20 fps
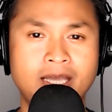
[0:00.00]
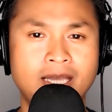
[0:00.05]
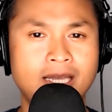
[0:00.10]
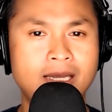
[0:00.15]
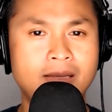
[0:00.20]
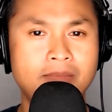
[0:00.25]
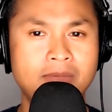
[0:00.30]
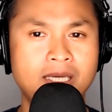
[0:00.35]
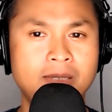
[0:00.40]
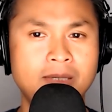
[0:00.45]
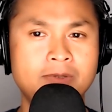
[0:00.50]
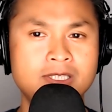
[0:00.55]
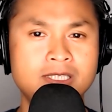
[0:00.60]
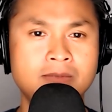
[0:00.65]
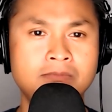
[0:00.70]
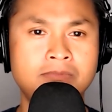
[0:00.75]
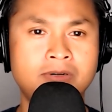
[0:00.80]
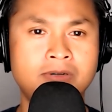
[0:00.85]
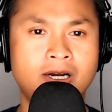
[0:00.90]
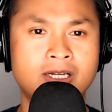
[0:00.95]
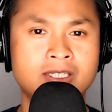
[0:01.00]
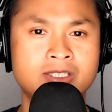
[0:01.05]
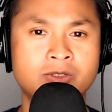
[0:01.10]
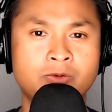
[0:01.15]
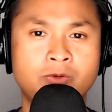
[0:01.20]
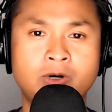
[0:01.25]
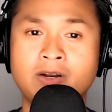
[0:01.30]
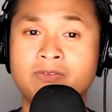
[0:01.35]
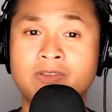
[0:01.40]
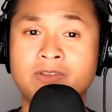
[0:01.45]
Meeples and pawns are one
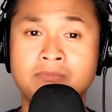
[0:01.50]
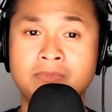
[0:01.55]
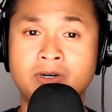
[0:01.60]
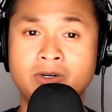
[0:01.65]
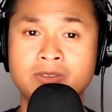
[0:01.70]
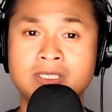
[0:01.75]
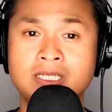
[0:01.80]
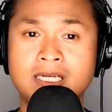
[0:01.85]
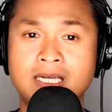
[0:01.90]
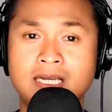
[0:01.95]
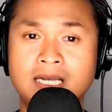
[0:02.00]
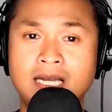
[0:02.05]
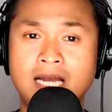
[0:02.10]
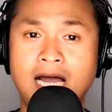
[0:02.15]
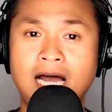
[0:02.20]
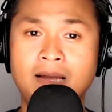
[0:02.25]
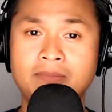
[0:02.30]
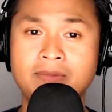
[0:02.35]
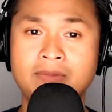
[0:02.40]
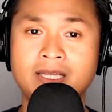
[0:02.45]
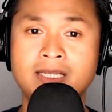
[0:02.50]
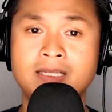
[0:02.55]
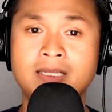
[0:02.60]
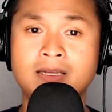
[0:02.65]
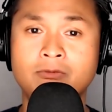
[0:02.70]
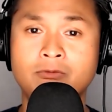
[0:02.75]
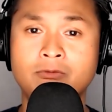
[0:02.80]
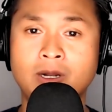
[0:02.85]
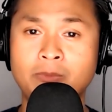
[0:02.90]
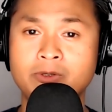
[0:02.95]
of the most common
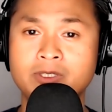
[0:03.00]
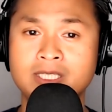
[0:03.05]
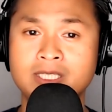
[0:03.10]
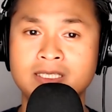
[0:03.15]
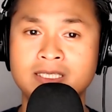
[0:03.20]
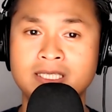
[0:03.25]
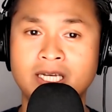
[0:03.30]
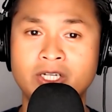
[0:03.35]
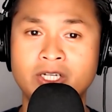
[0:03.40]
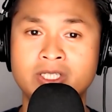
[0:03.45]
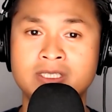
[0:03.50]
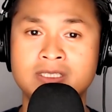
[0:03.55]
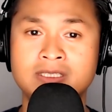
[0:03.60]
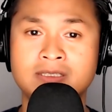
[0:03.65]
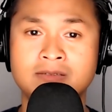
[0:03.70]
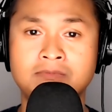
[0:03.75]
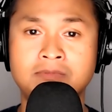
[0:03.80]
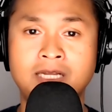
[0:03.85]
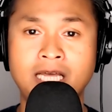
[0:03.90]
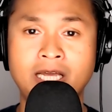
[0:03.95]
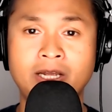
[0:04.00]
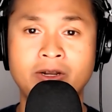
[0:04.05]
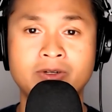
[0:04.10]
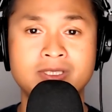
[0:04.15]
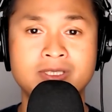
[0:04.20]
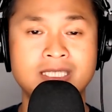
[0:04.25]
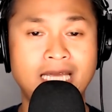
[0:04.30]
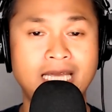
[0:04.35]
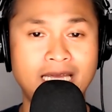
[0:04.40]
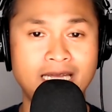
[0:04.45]
representations of players
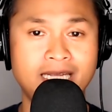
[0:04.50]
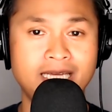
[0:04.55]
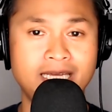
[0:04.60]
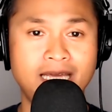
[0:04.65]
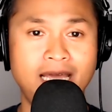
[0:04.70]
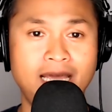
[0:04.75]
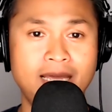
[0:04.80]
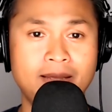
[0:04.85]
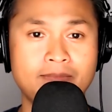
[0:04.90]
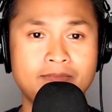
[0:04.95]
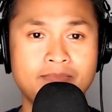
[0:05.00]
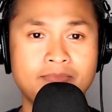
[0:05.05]
in a game.